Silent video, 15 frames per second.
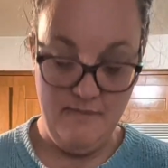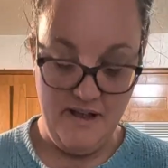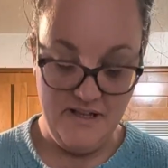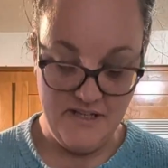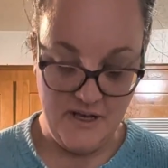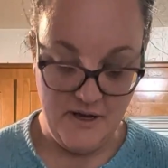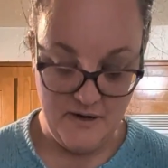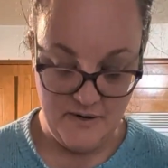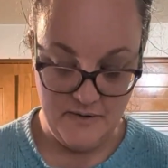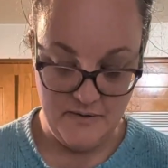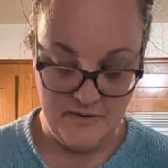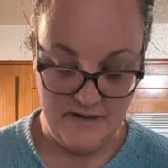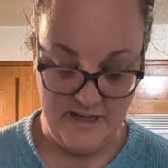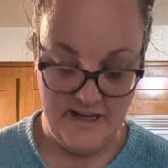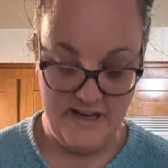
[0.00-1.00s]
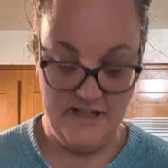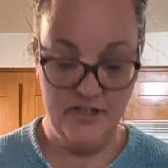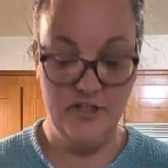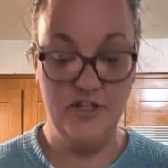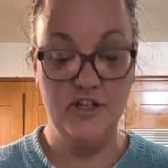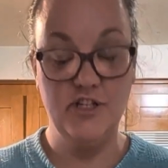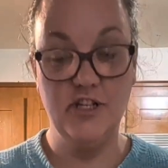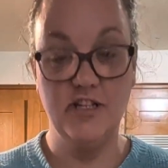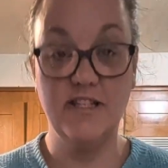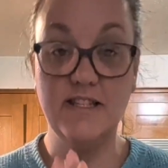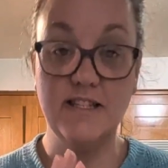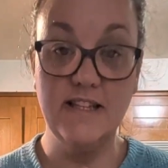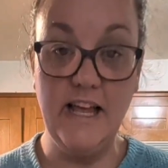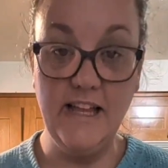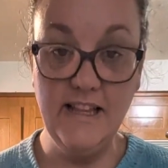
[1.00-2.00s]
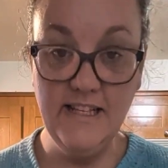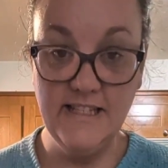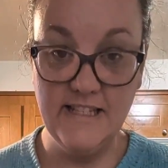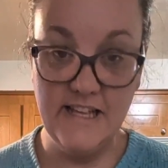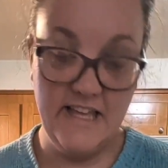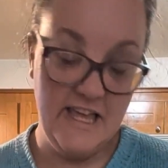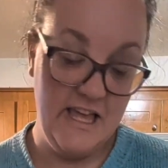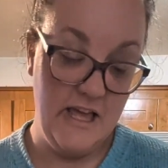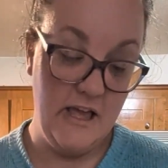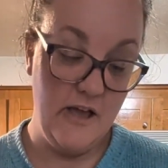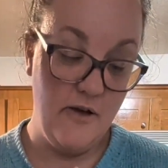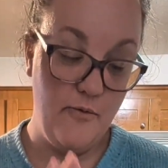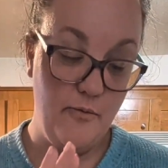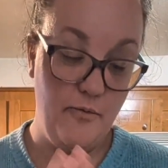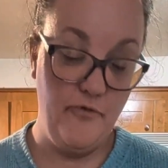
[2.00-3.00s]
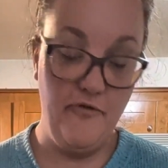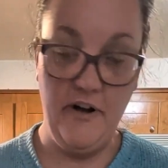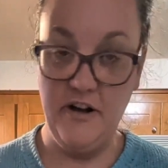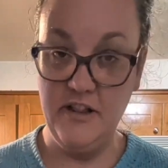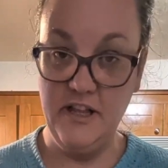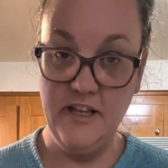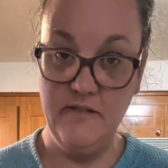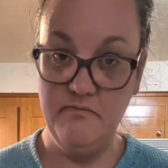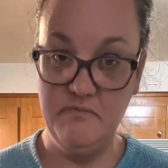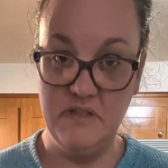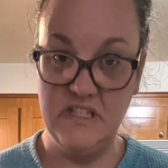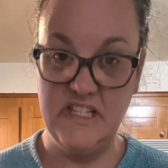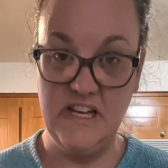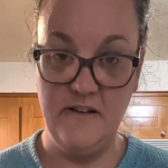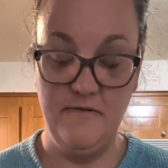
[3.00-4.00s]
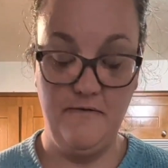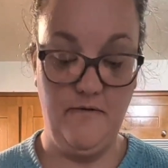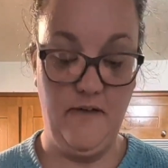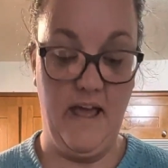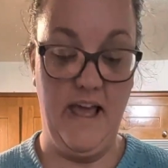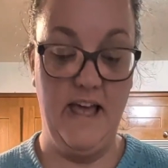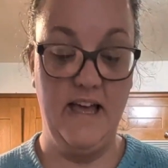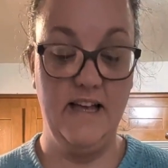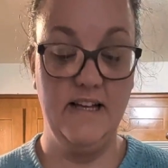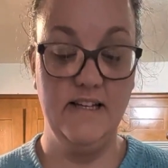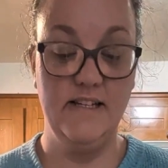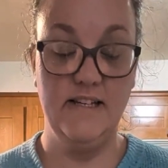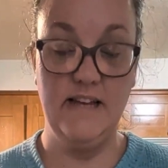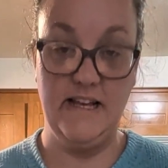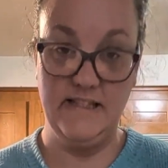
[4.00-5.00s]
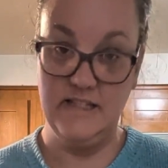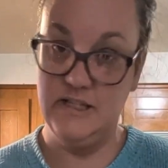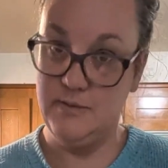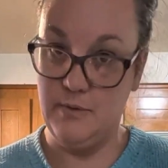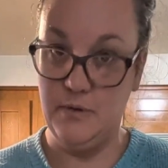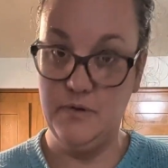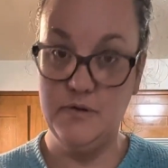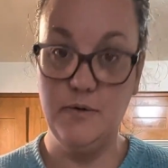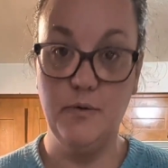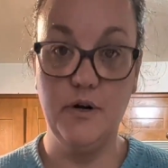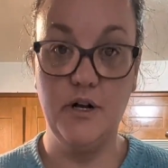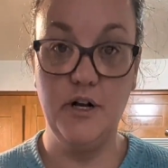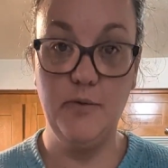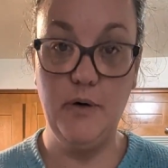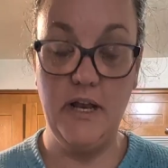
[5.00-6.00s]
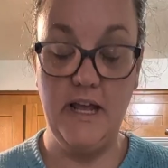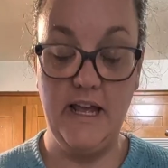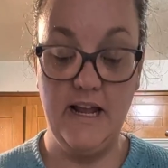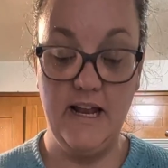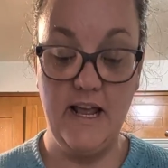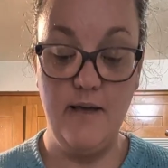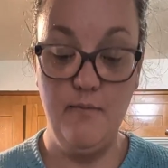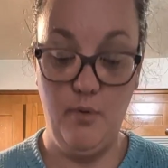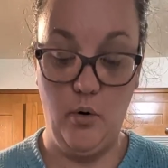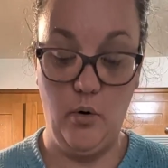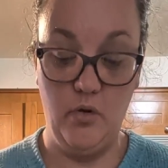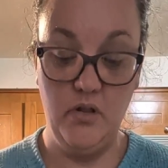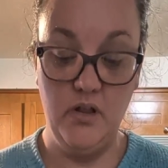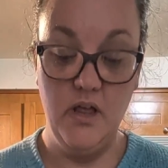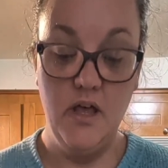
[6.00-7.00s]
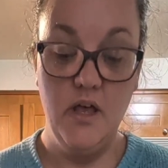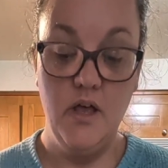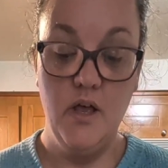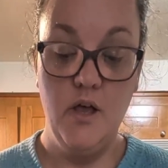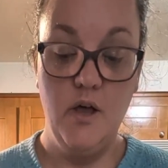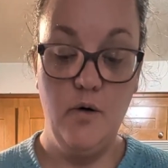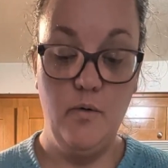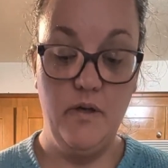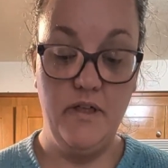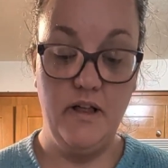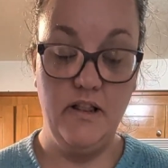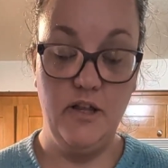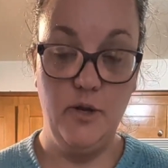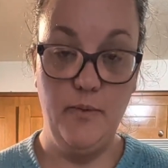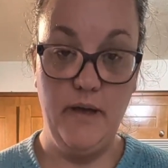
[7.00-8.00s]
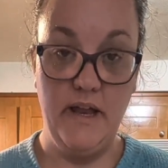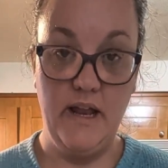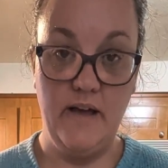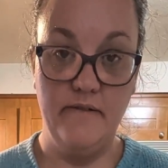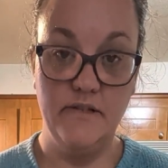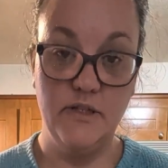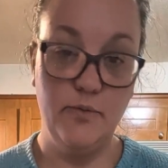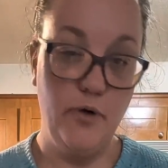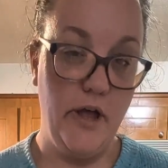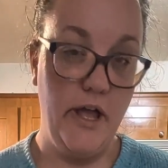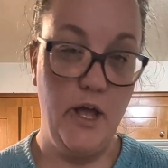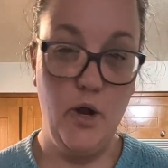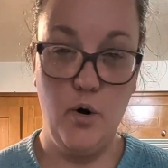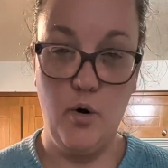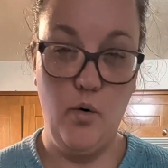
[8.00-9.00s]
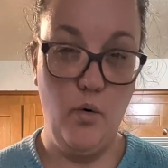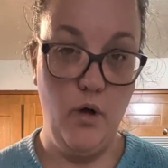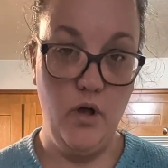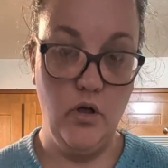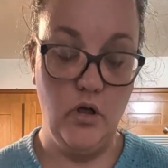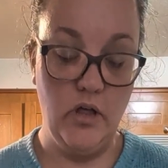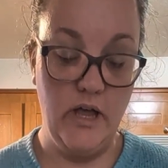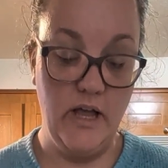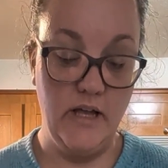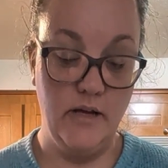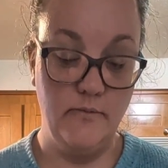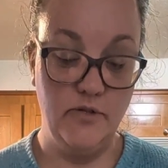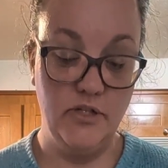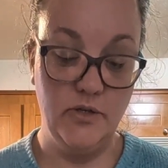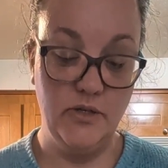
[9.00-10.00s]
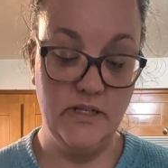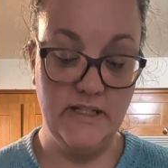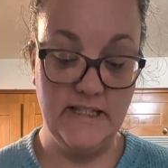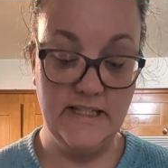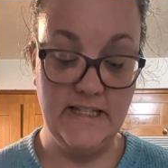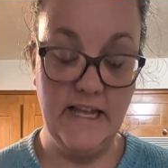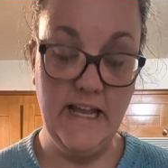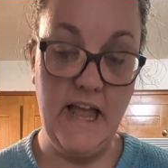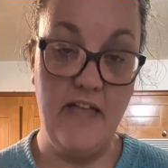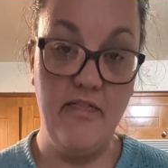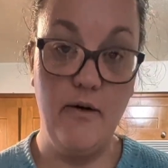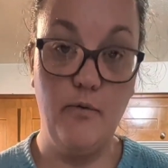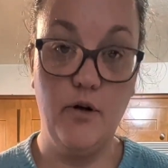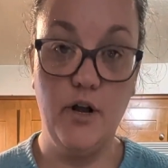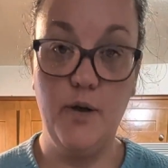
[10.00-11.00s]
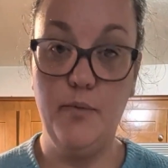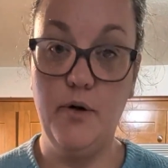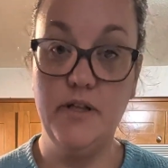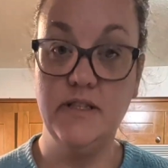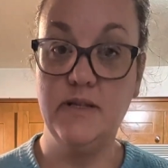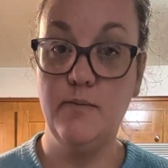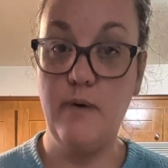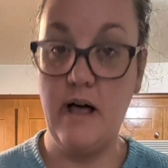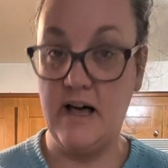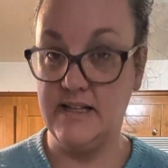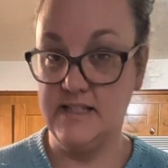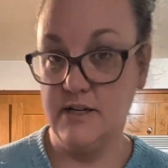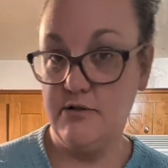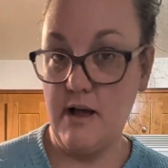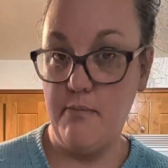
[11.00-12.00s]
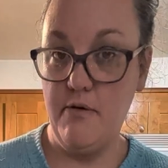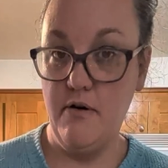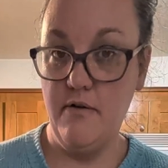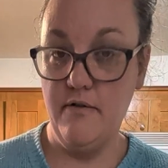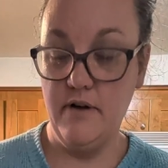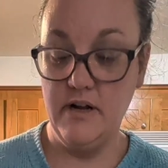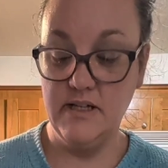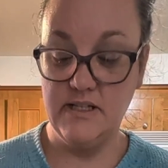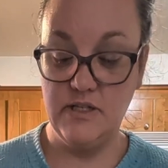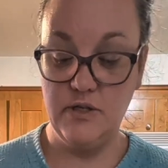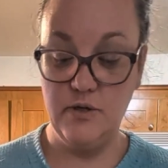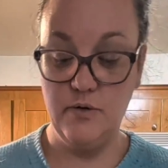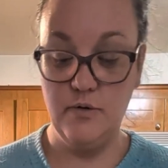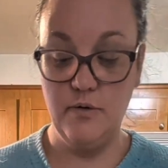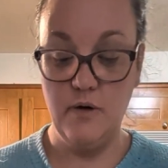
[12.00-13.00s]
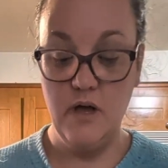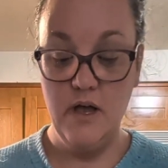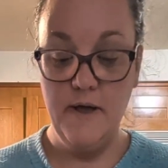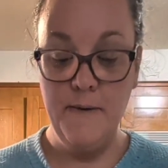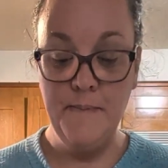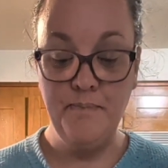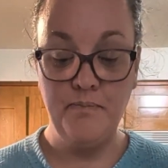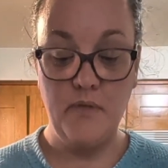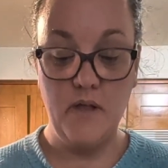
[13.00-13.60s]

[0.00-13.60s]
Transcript: kneaded my dough. It is just slightly sticky, fairly stiff, and nice and smooth. So we're gonna put it in a bowl with a little bit of spray or oil just so it doesn't stick, and then we're gonna put some plastic wrap over it to